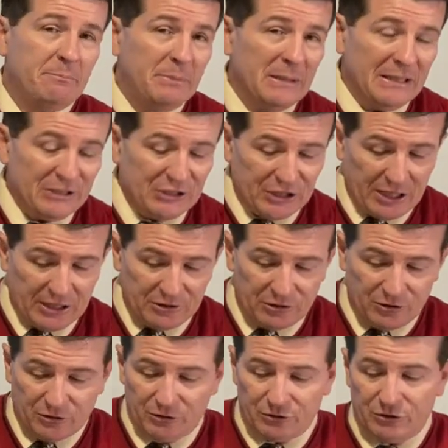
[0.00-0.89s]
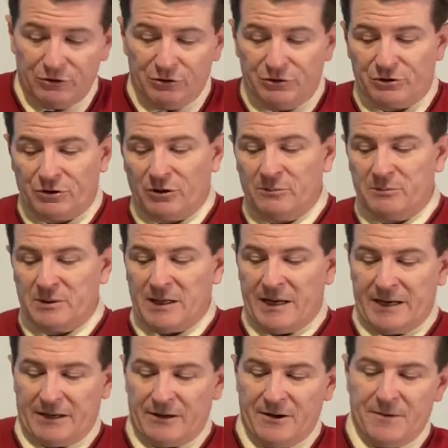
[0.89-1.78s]
Be gentle. Use terms
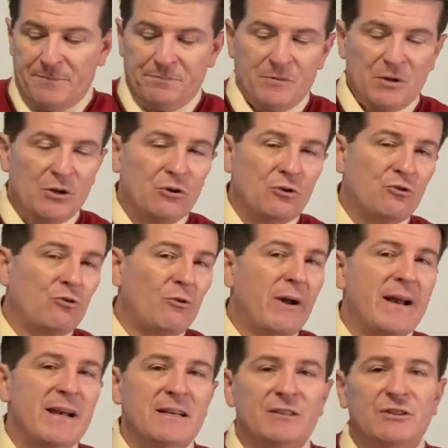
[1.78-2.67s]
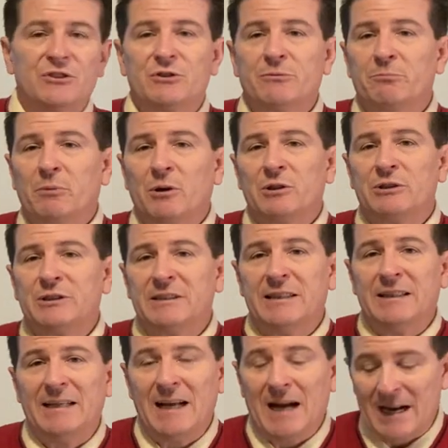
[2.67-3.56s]
like grace,
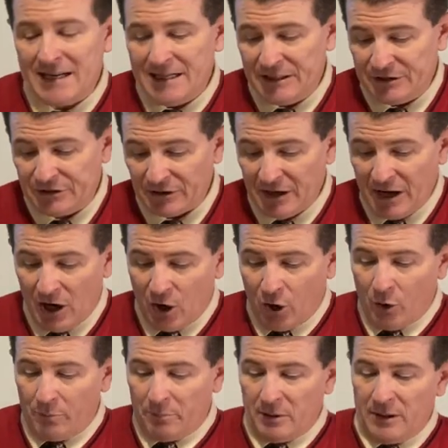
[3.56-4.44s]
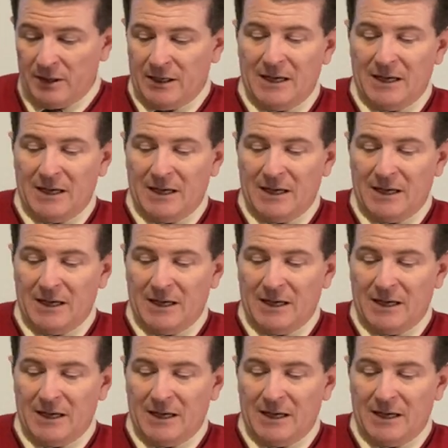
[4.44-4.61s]
mercy. I need your help.